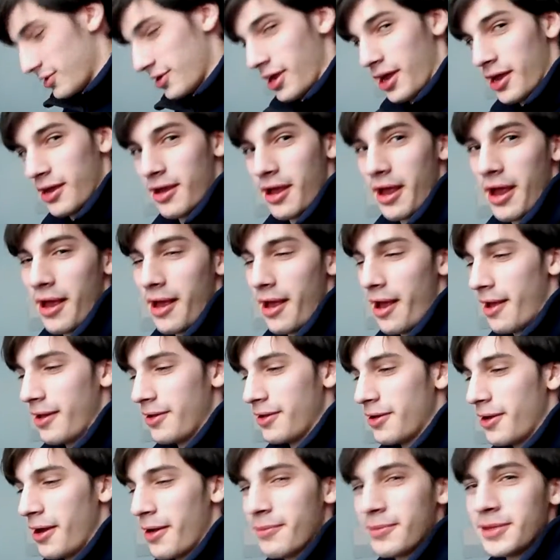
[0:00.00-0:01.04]
I, I, you
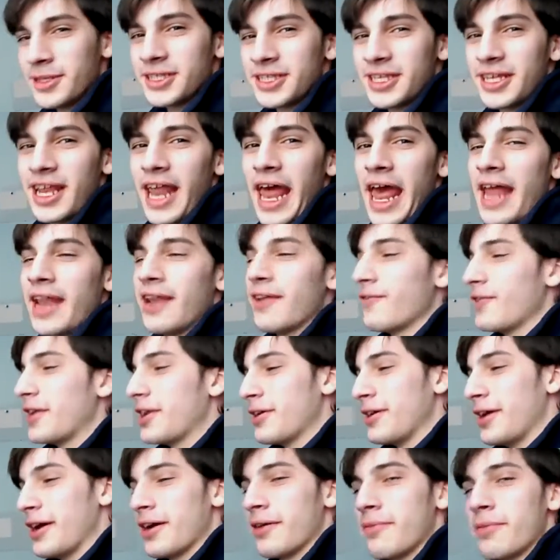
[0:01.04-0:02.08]
know, I'm just gonna end the
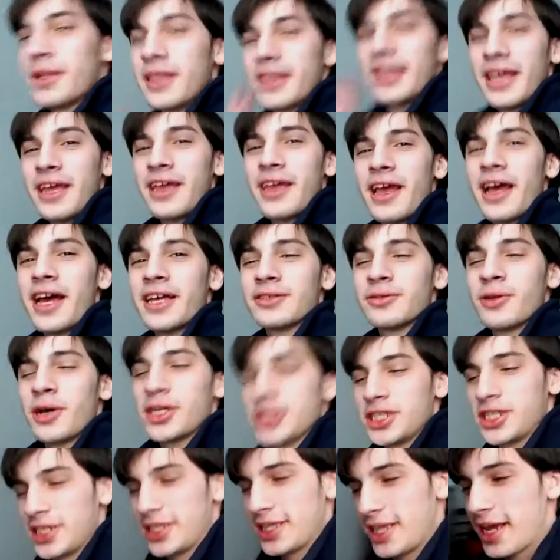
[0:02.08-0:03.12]
video here. But thank you guys for
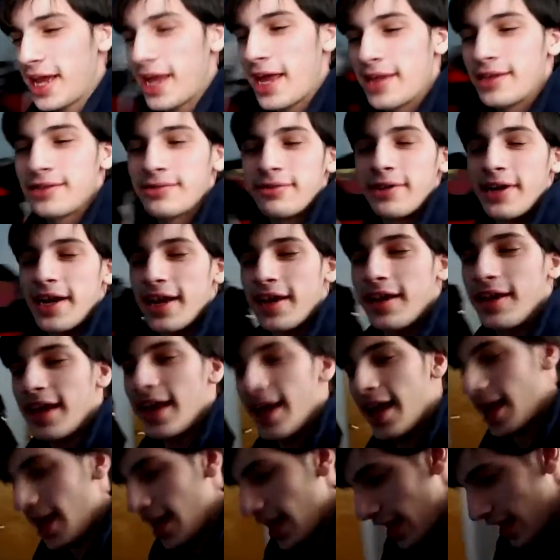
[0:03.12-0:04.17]
watching. Thank you guys for reading,
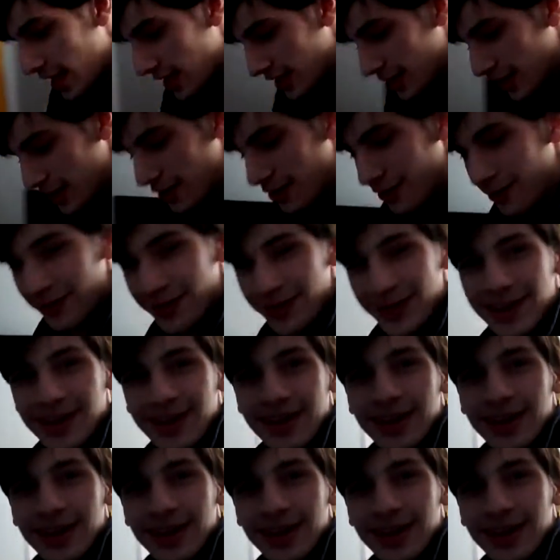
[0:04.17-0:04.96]
and you know,